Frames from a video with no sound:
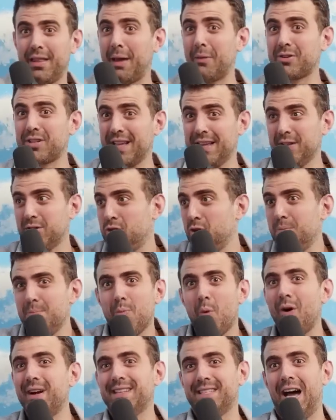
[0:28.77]
they was like do
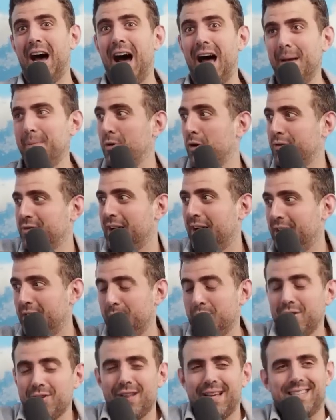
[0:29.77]
Muay Thai eye moves on you
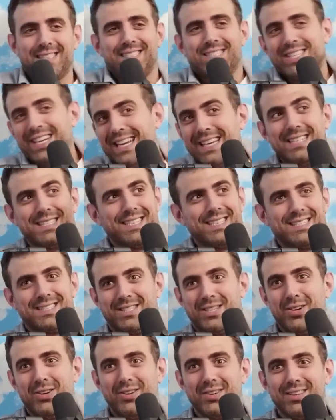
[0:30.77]
where you're like, yeah,
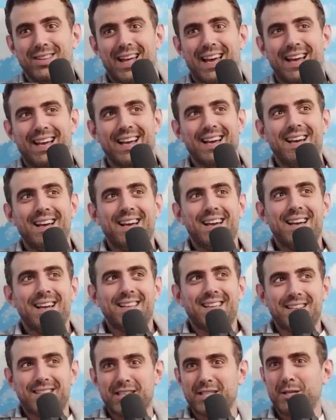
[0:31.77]
Jesus, yeah, dude, like
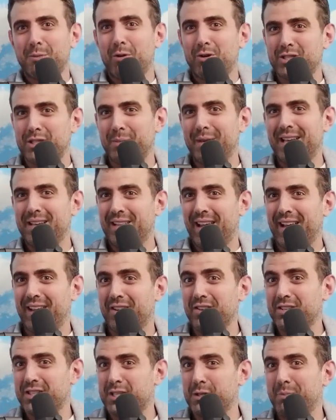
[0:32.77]
this is supposed to be in like
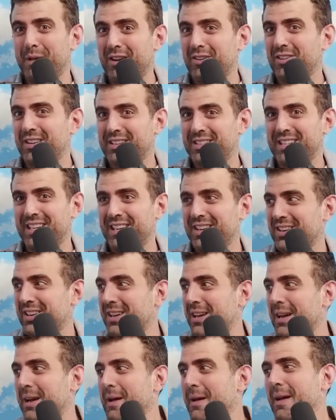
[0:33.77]
good spirits here.
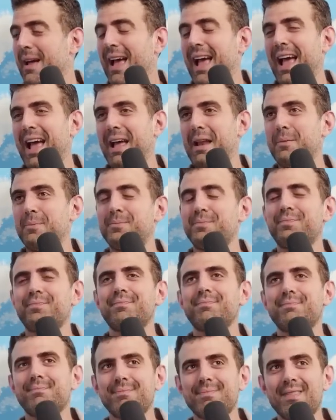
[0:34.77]
Yeah. And
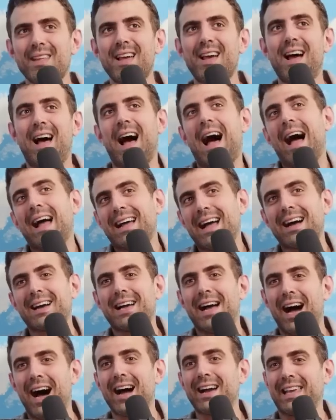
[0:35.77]
I got
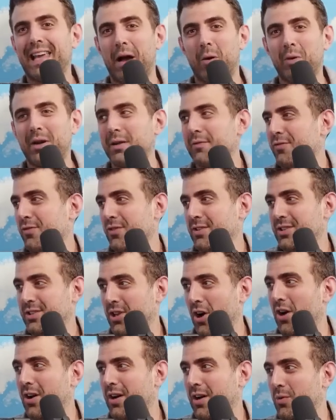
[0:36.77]
cocky. I went up for a
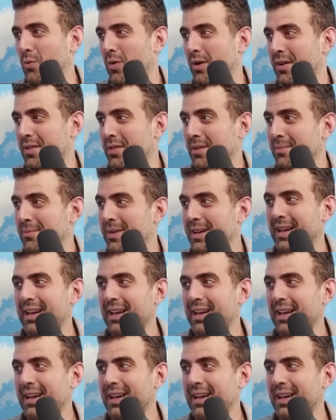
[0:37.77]
dunk on one of them,